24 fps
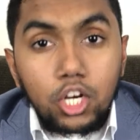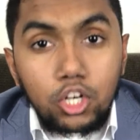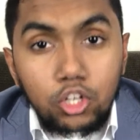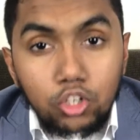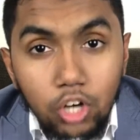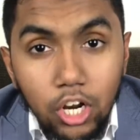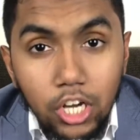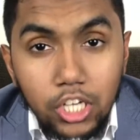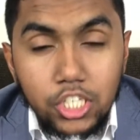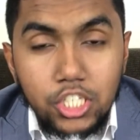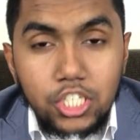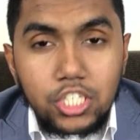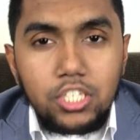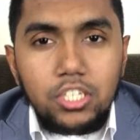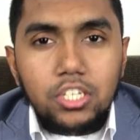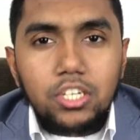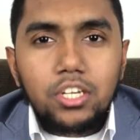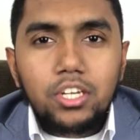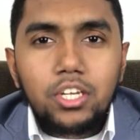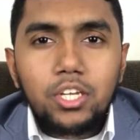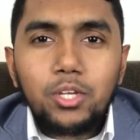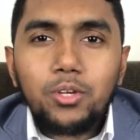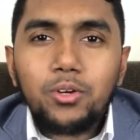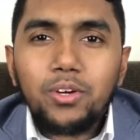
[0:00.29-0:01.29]
crush
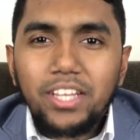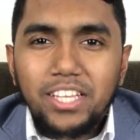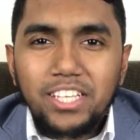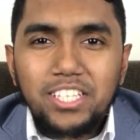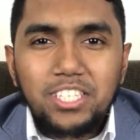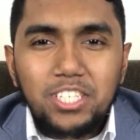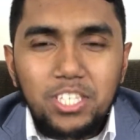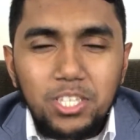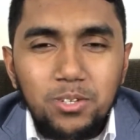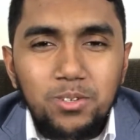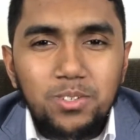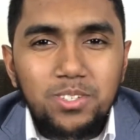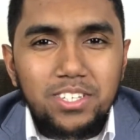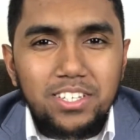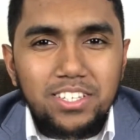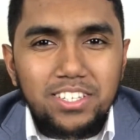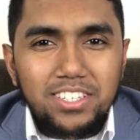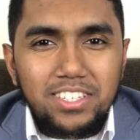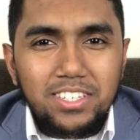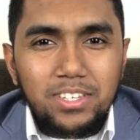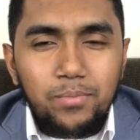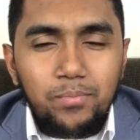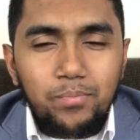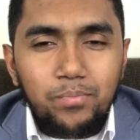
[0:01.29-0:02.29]
your
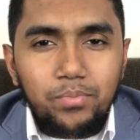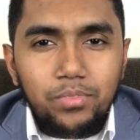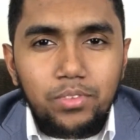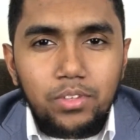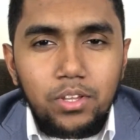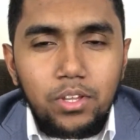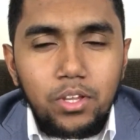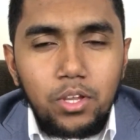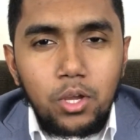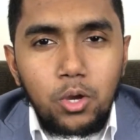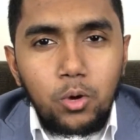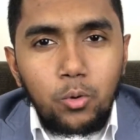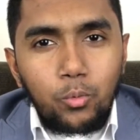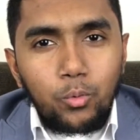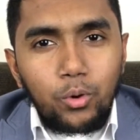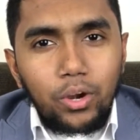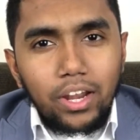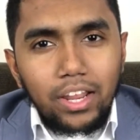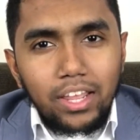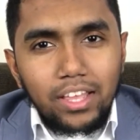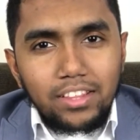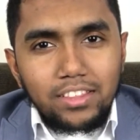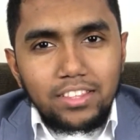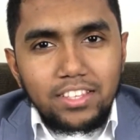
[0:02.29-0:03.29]
excuses.
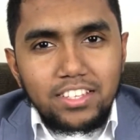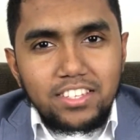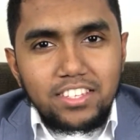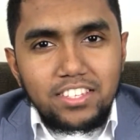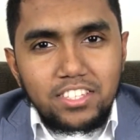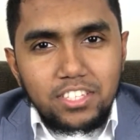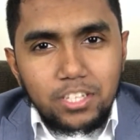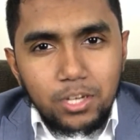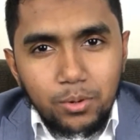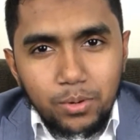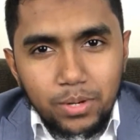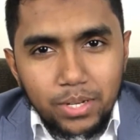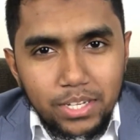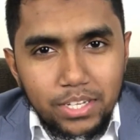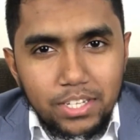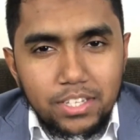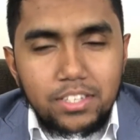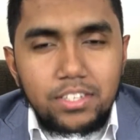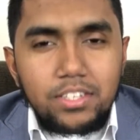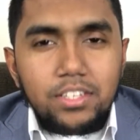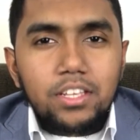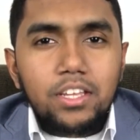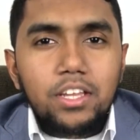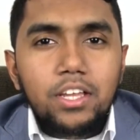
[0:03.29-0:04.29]
We're in this
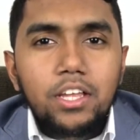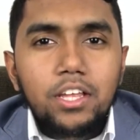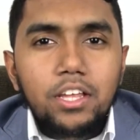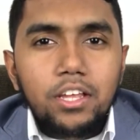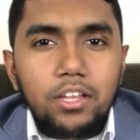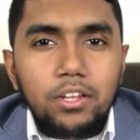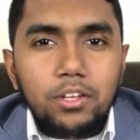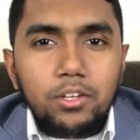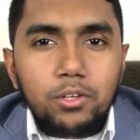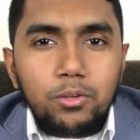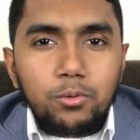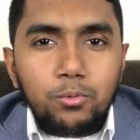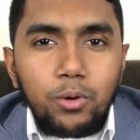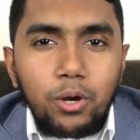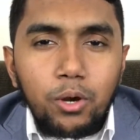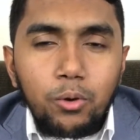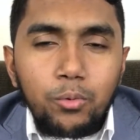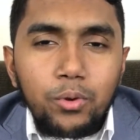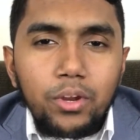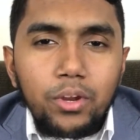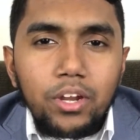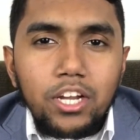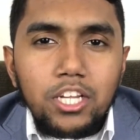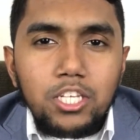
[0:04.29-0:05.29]
series
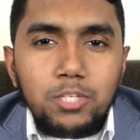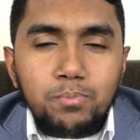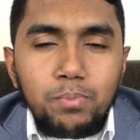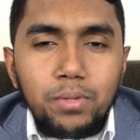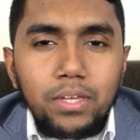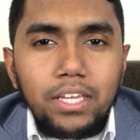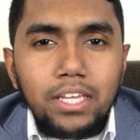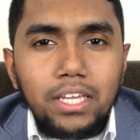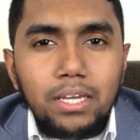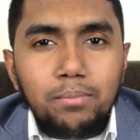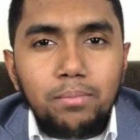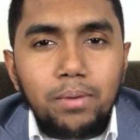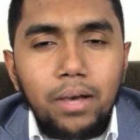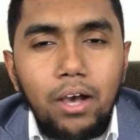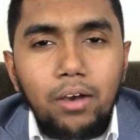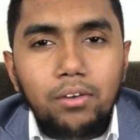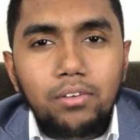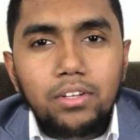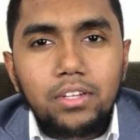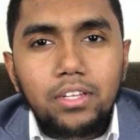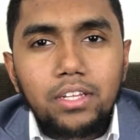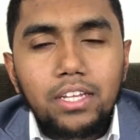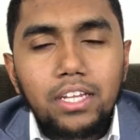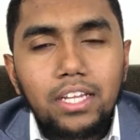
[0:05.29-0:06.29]
where we are speaking
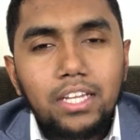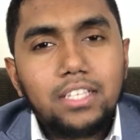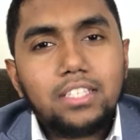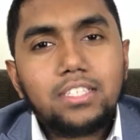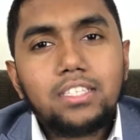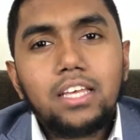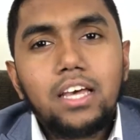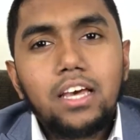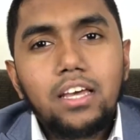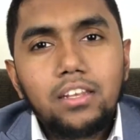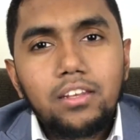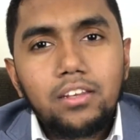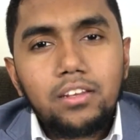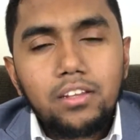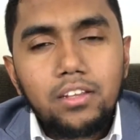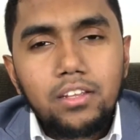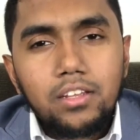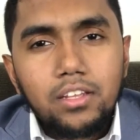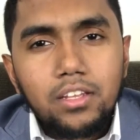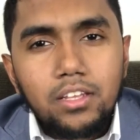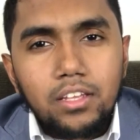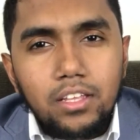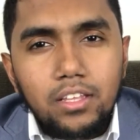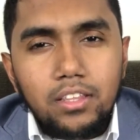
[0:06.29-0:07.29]
about ihsan,
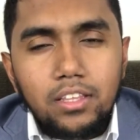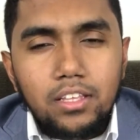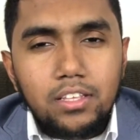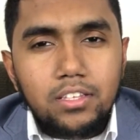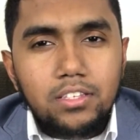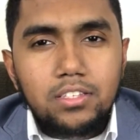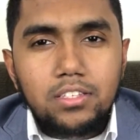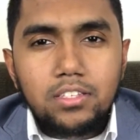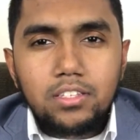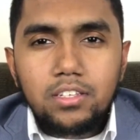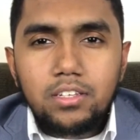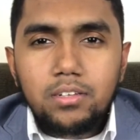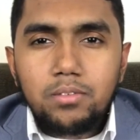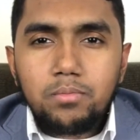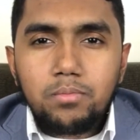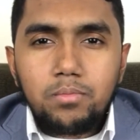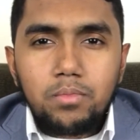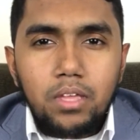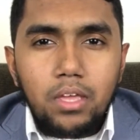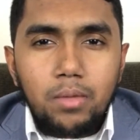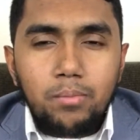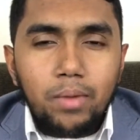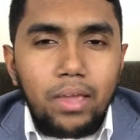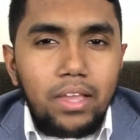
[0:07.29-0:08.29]
this
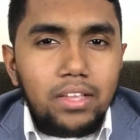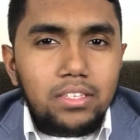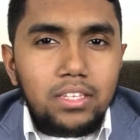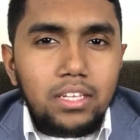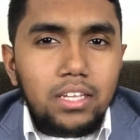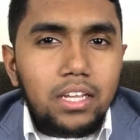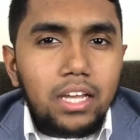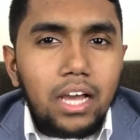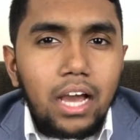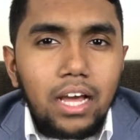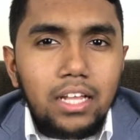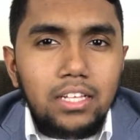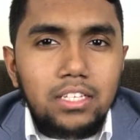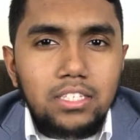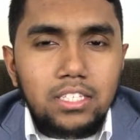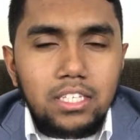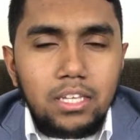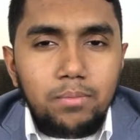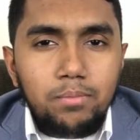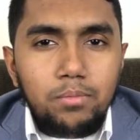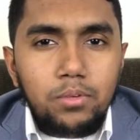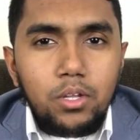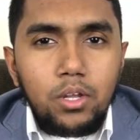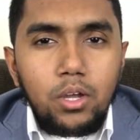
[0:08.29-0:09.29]
amazing
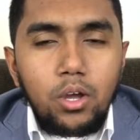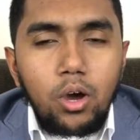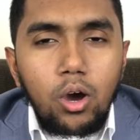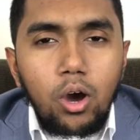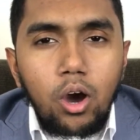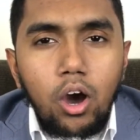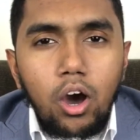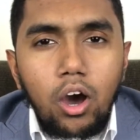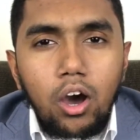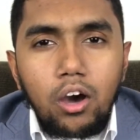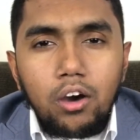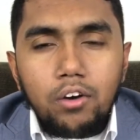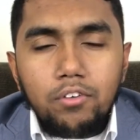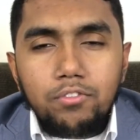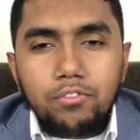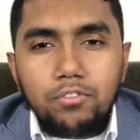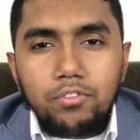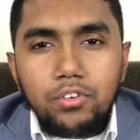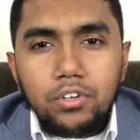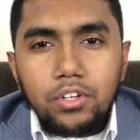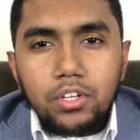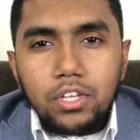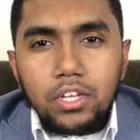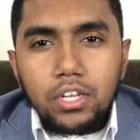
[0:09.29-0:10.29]
concept
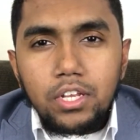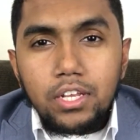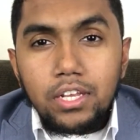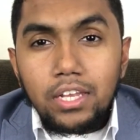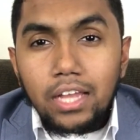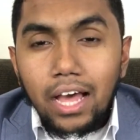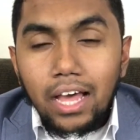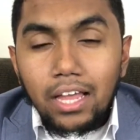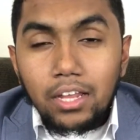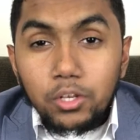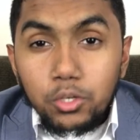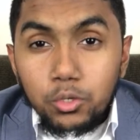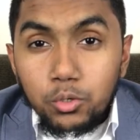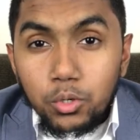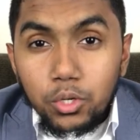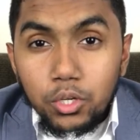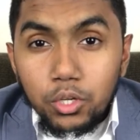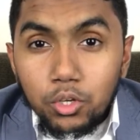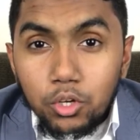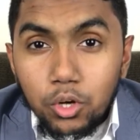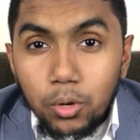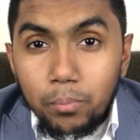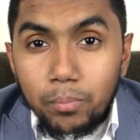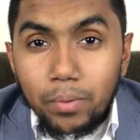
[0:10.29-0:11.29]
of not
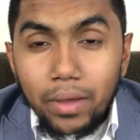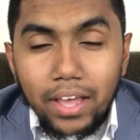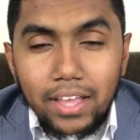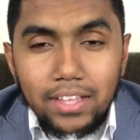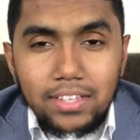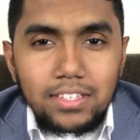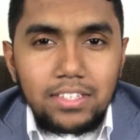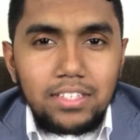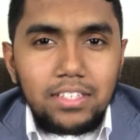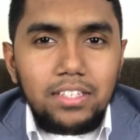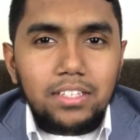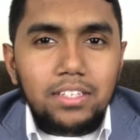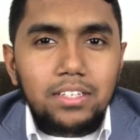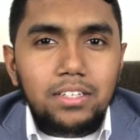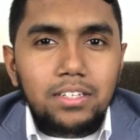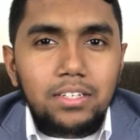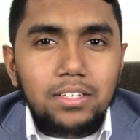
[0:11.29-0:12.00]
doing your best,